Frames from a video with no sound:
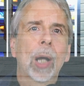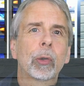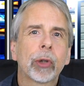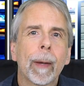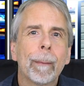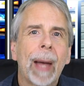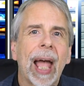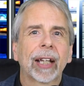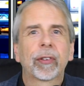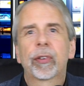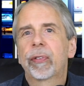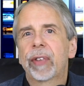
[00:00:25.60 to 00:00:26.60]
Welcome
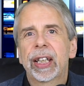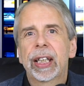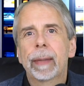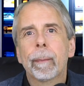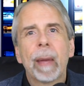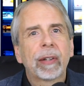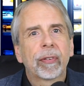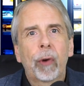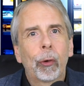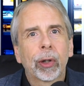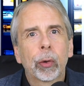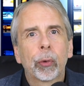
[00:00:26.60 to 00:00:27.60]
back to the
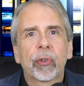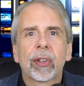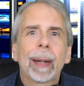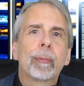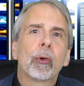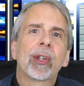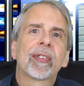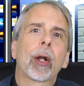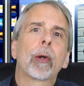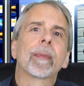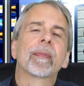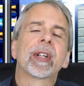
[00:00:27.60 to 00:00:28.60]
metaphorical slippery
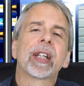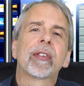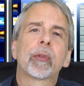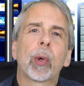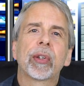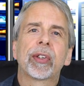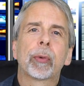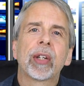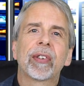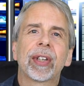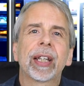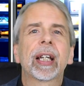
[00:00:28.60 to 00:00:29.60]
slope that is
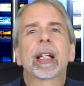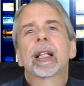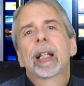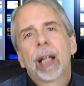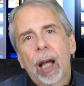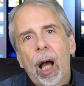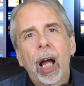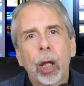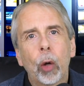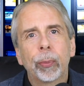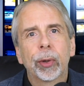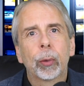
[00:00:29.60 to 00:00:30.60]
2020.
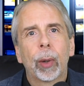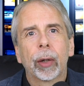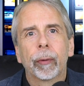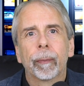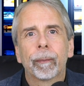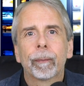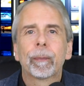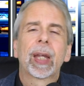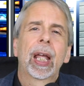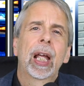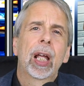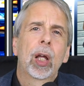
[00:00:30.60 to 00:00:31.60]
I hope you're well.
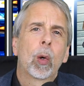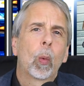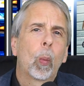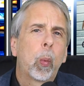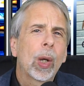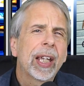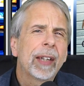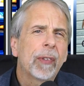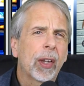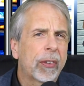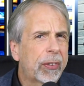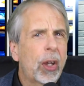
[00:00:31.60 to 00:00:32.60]

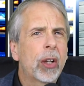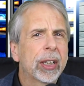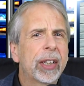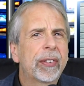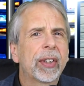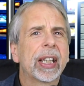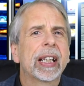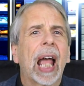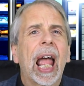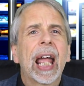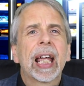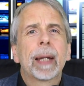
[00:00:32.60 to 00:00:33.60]
We've certainly
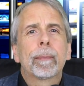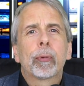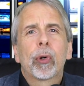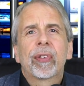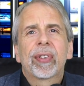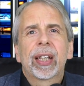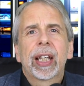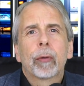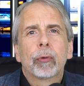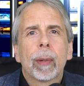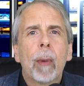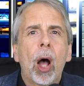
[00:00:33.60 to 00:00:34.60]
seen a
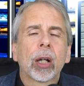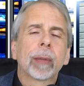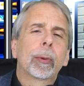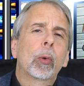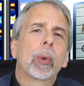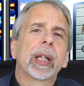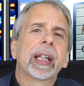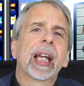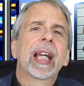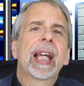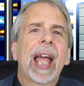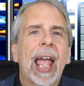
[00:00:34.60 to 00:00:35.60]
pretty remarkable
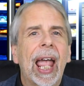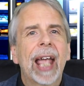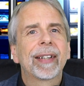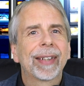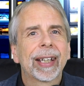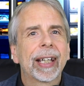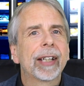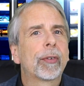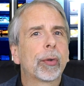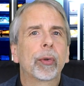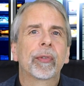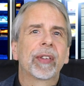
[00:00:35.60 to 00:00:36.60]
week heading
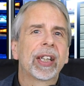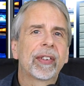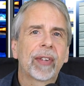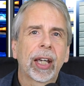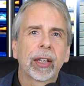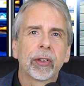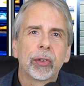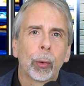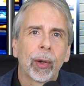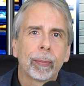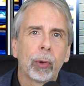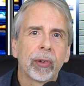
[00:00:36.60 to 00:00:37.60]
into the second
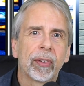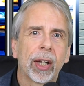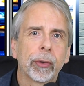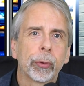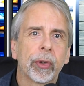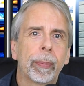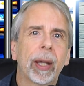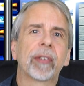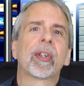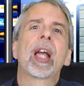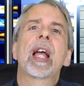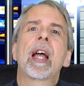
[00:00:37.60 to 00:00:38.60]
US presidential
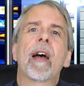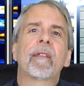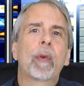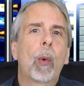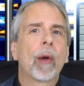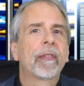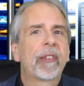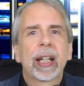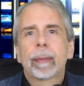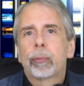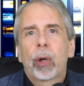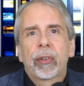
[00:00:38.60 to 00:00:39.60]
debate. For one
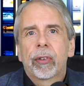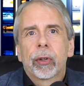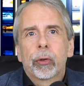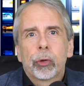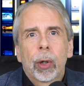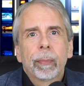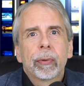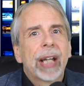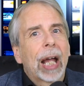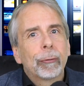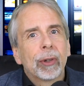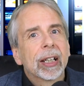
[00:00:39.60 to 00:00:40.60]
thing, President Trump,
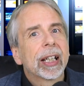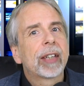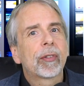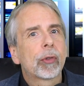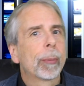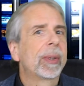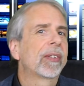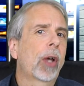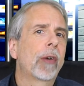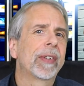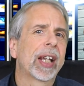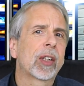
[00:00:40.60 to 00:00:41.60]
now released from his
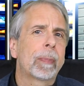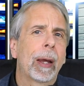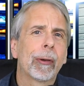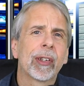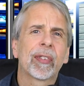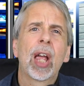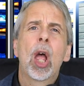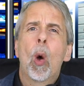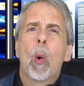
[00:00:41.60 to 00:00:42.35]
COVID experience,